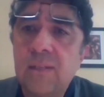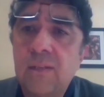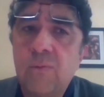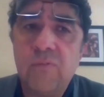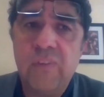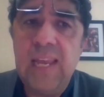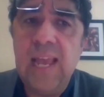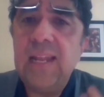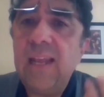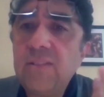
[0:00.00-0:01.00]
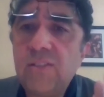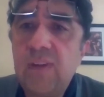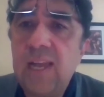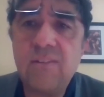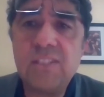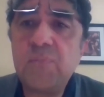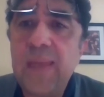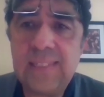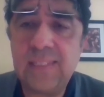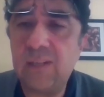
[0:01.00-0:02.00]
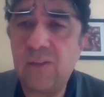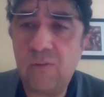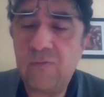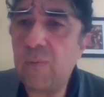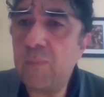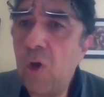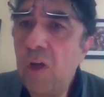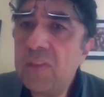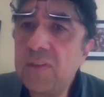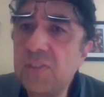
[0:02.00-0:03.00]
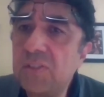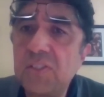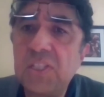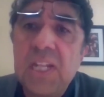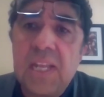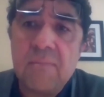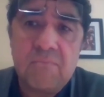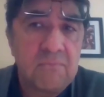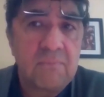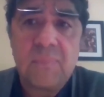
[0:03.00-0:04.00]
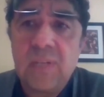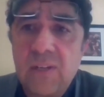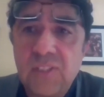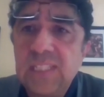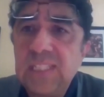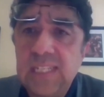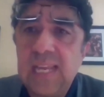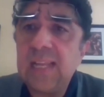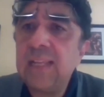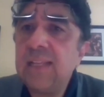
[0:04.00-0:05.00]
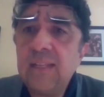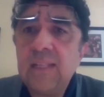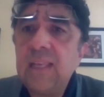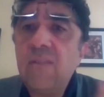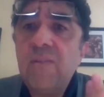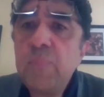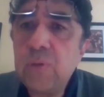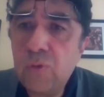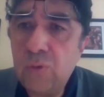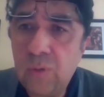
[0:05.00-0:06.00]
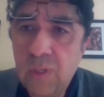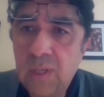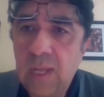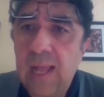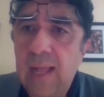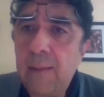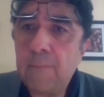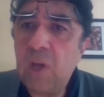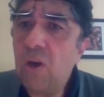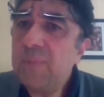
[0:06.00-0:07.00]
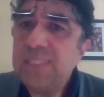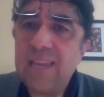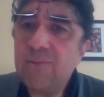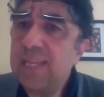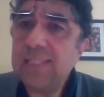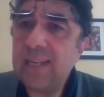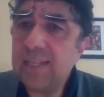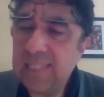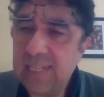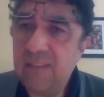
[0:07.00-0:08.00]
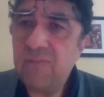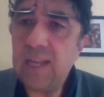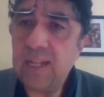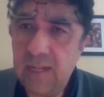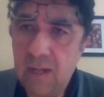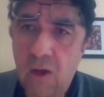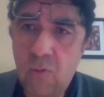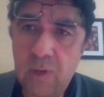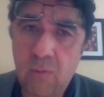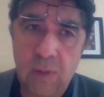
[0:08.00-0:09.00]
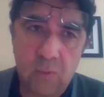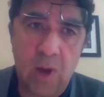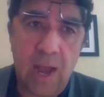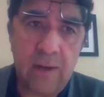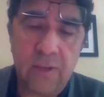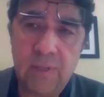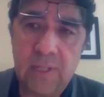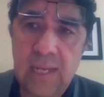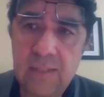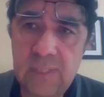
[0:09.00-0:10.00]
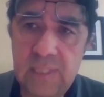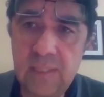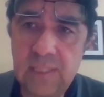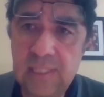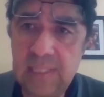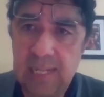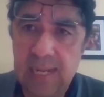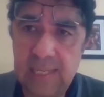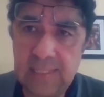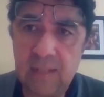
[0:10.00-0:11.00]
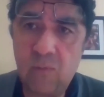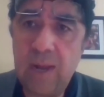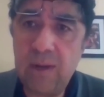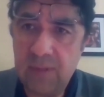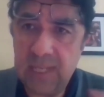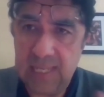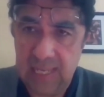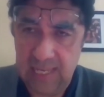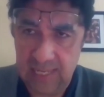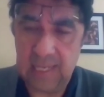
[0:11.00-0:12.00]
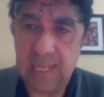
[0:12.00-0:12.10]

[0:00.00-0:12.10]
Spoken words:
with very high levels of violence, Mexico, from others, Chile, Argentina, even Peru, homicide rates that are significantly lower. What we're arguing in that research agenda is that one of the key